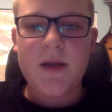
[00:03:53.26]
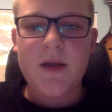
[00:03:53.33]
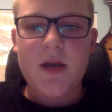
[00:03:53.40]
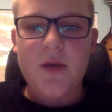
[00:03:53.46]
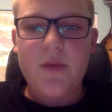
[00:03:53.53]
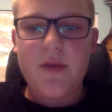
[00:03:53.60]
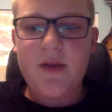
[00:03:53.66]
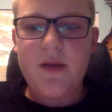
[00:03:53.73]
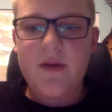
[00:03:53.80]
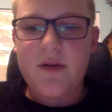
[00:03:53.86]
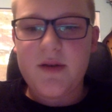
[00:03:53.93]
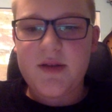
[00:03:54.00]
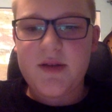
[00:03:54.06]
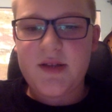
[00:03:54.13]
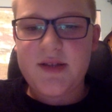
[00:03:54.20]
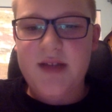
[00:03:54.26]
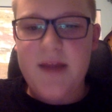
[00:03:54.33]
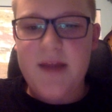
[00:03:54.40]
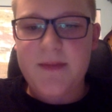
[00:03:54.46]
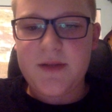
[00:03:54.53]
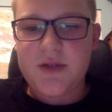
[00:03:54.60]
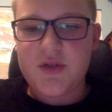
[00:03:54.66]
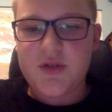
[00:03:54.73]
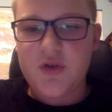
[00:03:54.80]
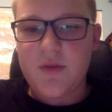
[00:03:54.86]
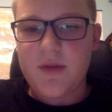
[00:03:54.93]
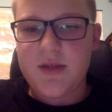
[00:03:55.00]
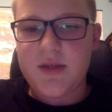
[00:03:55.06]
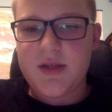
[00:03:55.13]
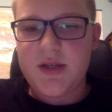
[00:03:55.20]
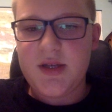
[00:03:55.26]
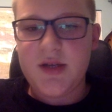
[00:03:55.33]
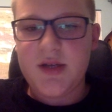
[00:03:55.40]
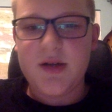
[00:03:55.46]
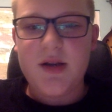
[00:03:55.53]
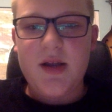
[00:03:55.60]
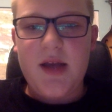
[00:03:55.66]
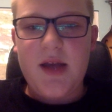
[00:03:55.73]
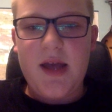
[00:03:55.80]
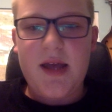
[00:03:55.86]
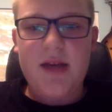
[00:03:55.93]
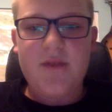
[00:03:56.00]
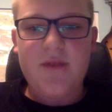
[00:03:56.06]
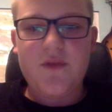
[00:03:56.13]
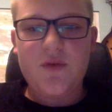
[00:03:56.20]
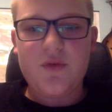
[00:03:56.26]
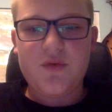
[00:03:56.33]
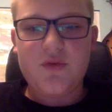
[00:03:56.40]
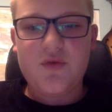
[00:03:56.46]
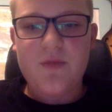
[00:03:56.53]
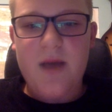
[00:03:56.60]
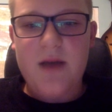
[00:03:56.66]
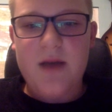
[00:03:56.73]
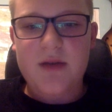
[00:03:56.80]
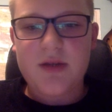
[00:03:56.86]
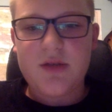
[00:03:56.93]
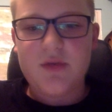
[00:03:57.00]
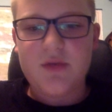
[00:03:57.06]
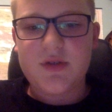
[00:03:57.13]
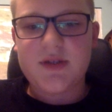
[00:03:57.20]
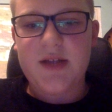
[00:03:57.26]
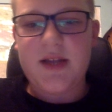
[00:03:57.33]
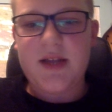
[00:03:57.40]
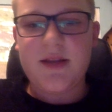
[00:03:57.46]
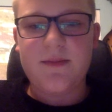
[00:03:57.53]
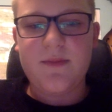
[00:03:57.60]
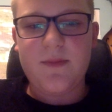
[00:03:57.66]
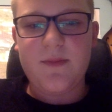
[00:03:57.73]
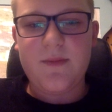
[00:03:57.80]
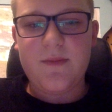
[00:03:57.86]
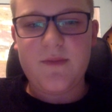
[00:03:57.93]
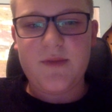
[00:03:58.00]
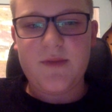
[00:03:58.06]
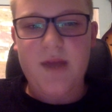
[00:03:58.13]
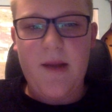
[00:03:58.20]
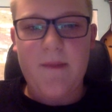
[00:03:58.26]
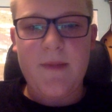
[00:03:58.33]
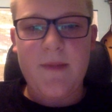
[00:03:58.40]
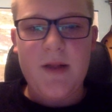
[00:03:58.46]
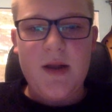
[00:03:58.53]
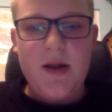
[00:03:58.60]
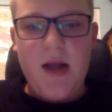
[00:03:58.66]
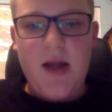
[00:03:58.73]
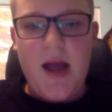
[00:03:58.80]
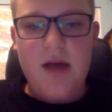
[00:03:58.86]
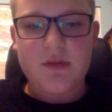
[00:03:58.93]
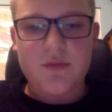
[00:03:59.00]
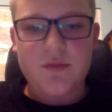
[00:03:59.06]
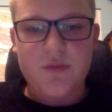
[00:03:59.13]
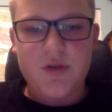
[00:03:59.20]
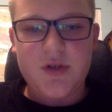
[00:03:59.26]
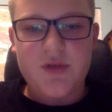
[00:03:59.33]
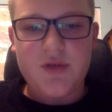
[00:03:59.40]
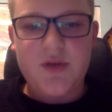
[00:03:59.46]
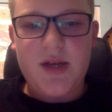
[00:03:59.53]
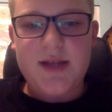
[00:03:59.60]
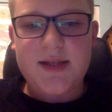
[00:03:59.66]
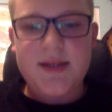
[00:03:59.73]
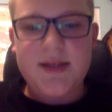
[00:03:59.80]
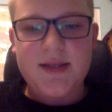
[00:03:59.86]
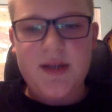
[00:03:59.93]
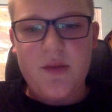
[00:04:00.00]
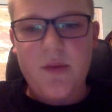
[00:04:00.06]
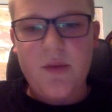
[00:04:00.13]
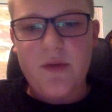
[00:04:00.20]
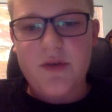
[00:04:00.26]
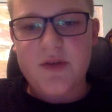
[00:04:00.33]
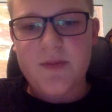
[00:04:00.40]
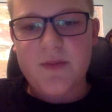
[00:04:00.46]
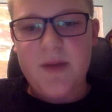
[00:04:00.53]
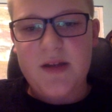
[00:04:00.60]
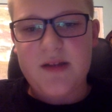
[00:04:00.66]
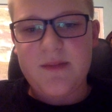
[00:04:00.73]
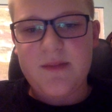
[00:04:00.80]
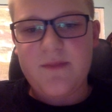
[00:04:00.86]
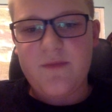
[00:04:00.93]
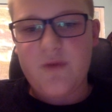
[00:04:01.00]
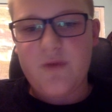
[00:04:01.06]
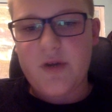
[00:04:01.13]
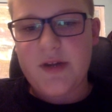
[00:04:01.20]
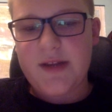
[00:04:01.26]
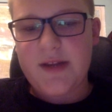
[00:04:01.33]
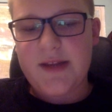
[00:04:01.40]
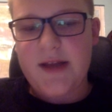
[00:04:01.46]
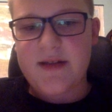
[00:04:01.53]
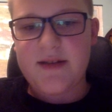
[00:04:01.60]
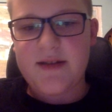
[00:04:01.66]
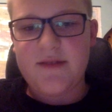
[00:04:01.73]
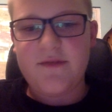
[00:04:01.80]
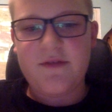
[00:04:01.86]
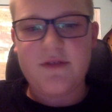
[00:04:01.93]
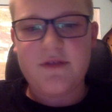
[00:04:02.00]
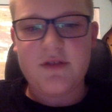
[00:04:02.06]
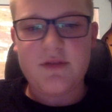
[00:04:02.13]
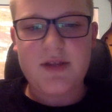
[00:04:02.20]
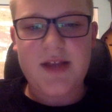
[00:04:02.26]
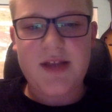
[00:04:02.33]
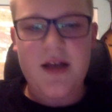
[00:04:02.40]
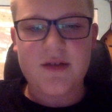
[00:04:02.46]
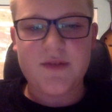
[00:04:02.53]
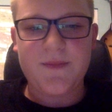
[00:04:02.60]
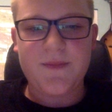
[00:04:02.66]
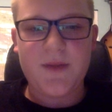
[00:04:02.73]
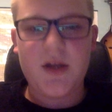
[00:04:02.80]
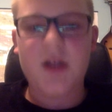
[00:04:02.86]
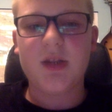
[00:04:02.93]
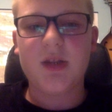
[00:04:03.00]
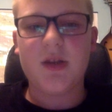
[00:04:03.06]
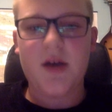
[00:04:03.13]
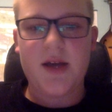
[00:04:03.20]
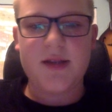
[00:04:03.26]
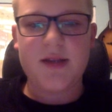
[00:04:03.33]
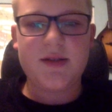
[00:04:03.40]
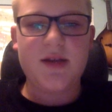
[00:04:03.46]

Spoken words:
We tapped it so much here, and if you zoom out and you extend them outward, you guys can see that we respected 49,000 and 53,000 a lot.